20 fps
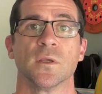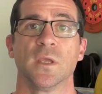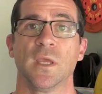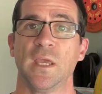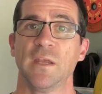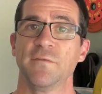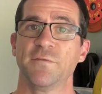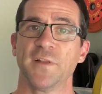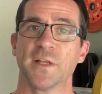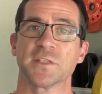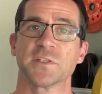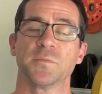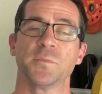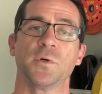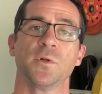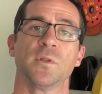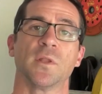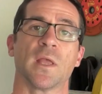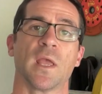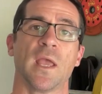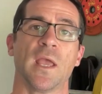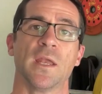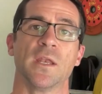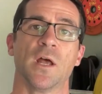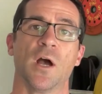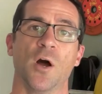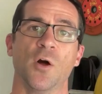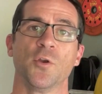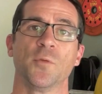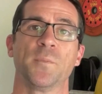Inflexible and
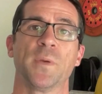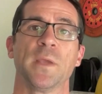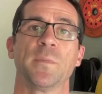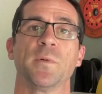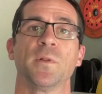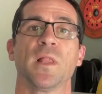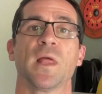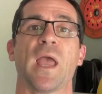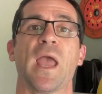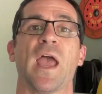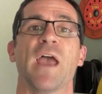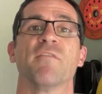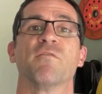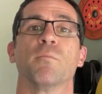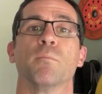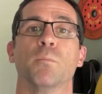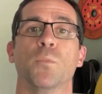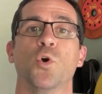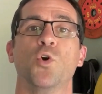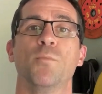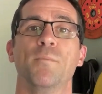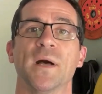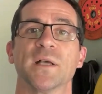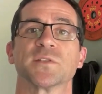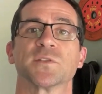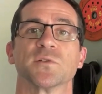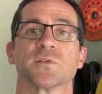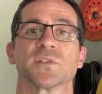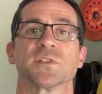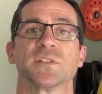older people have more
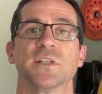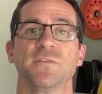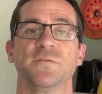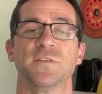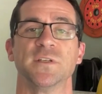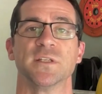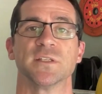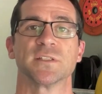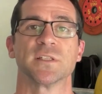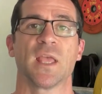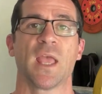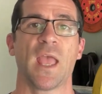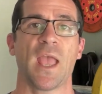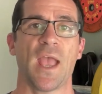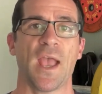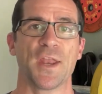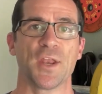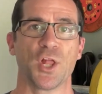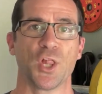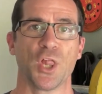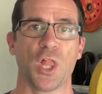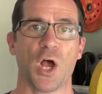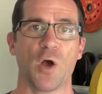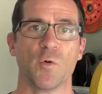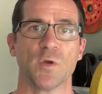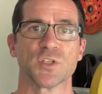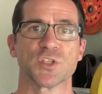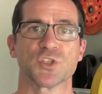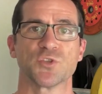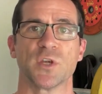muscle stiffness and a
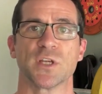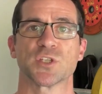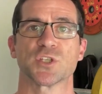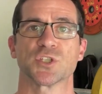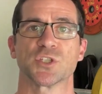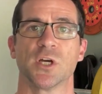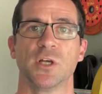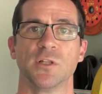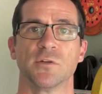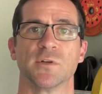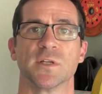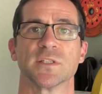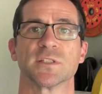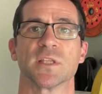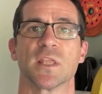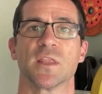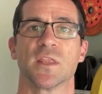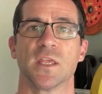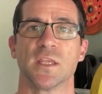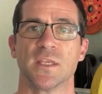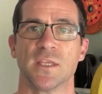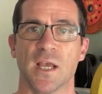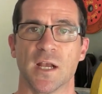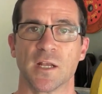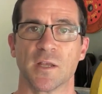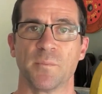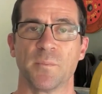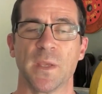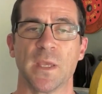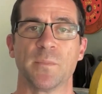lower stretch tolerance than
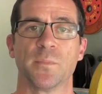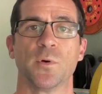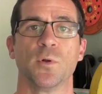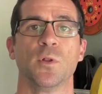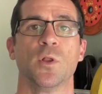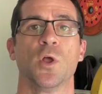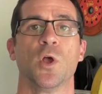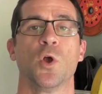younger people